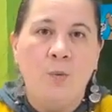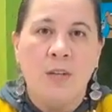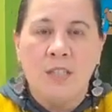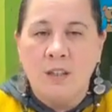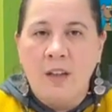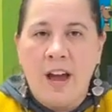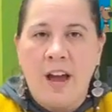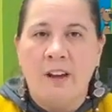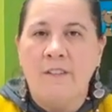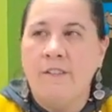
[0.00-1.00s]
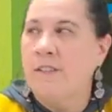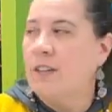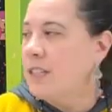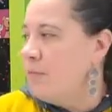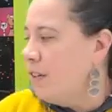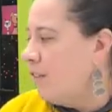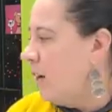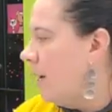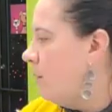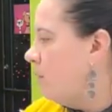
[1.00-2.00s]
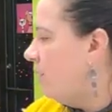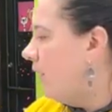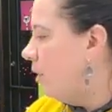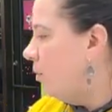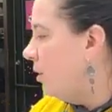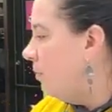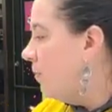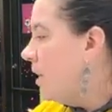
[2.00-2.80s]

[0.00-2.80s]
We still have some different items available.